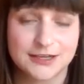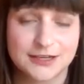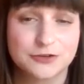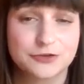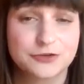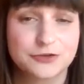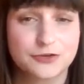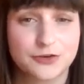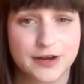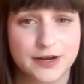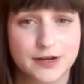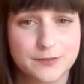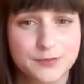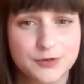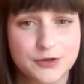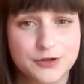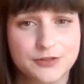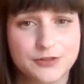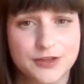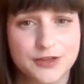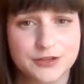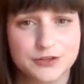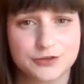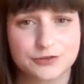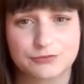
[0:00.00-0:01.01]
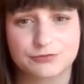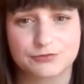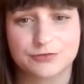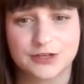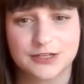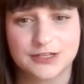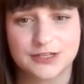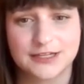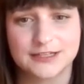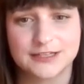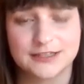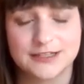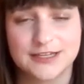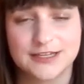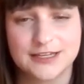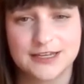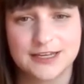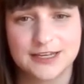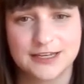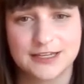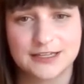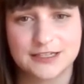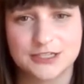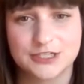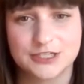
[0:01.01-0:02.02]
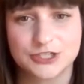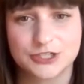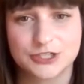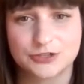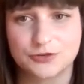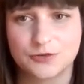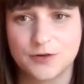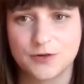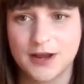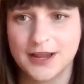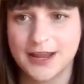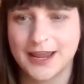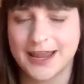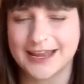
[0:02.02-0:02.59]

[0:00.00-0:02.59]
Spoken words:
incredible that you're really leaning into